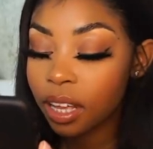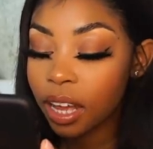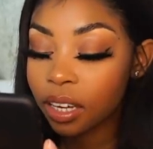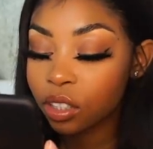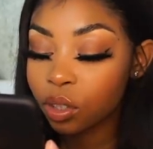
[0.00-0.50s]

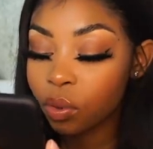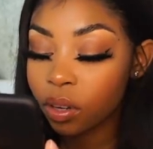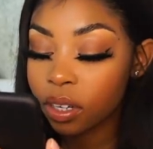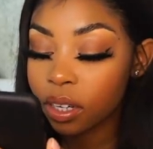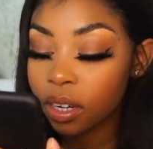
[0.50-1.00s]
I just
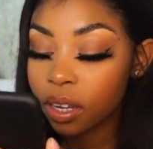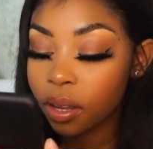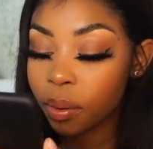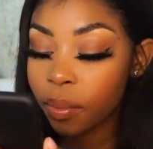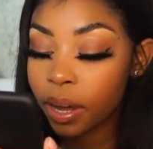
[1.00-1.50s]
want
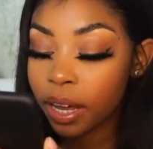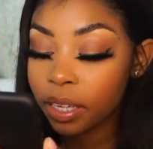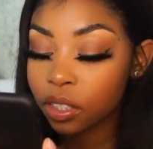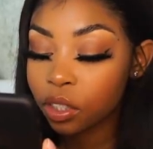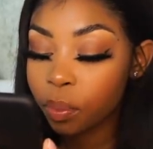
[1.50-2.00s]
my
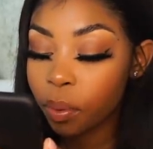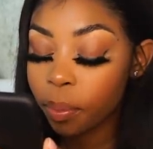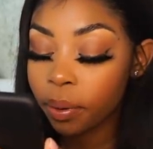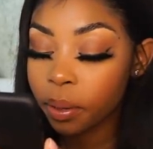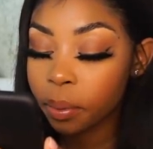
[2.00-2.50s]
eyes to
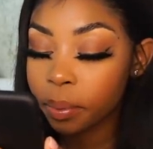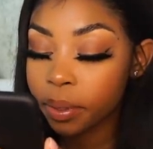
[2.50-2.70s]
pop a little